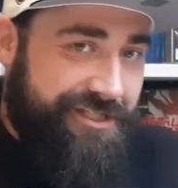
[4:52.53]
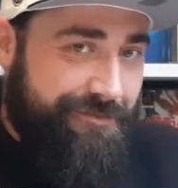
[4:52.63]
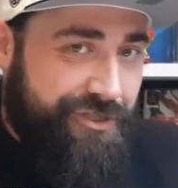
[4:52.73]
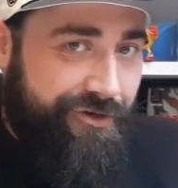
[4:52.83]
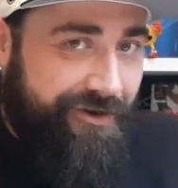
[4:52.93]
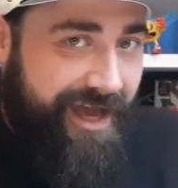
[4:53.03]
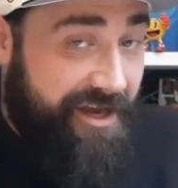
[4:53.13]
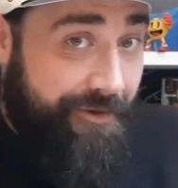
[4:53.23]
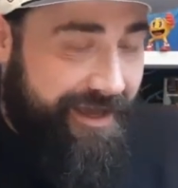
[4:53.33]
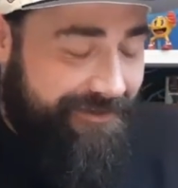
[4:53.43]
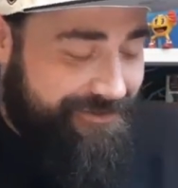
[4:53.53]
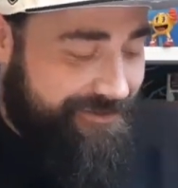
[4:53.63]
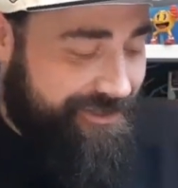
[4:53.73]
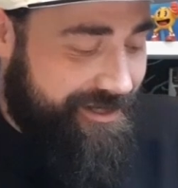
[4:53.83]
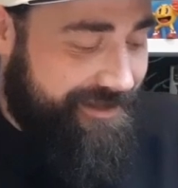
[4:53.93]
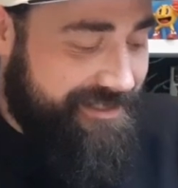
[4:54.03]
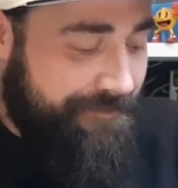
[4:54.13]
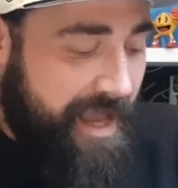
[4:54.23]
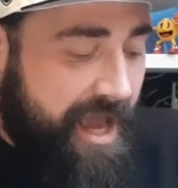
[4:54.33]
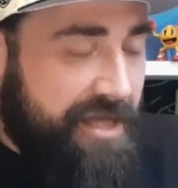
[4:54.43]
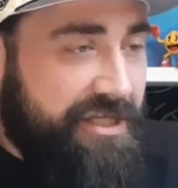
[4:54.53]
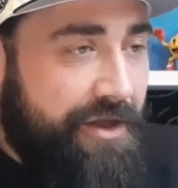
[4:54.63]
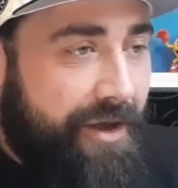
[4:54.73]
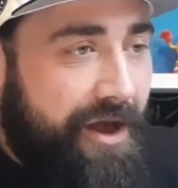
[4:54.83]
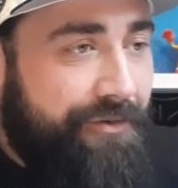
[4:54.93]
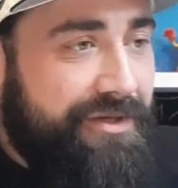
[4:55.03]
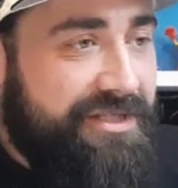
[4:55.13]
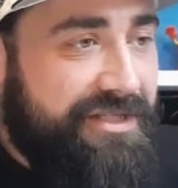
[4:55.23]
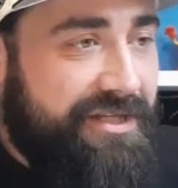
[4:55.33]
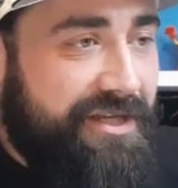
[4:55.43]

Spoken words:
I'm sure I know I have, so I'll show you this. So I was